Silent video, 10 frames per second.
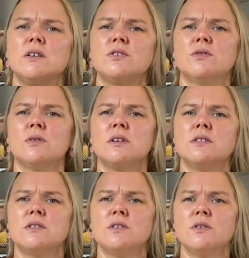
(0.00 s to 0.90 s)
So
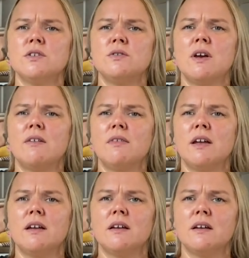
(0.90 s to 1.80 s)
as long as you have
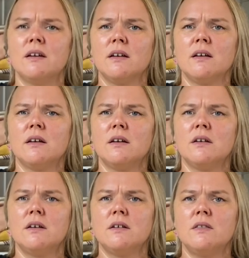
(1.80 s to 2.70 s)
like
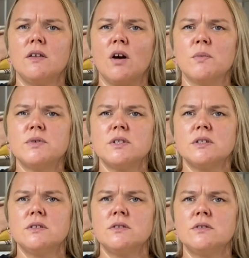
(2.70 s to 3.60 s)
the
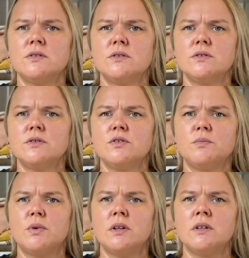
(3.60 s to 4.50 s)
option to
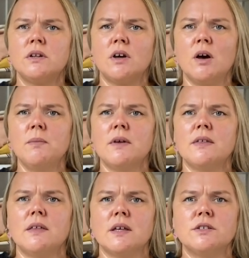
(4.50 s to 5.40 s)
button it up, I
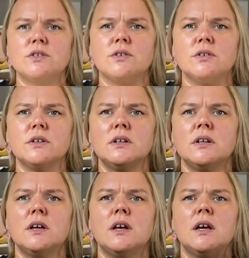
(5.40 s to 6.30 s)
think that's good.
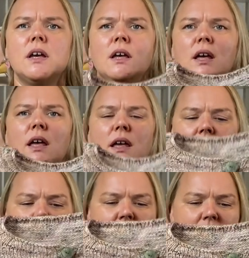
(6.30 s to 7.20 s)

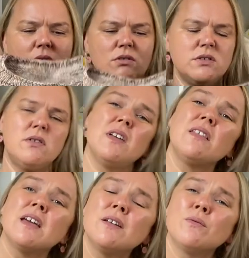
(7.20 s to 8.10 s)
And also I think
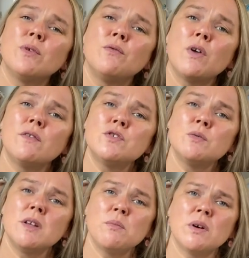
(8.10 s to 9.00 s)
that if you have too
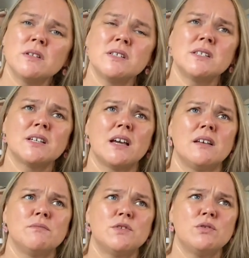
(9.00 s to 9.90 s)
many buttons, it's kind
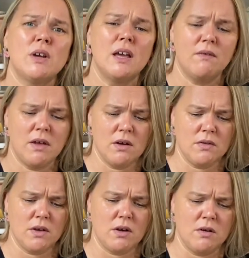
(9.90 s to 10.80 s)
of too heavy
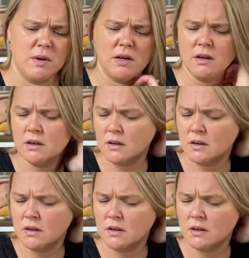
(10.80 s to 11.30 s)
on the garment.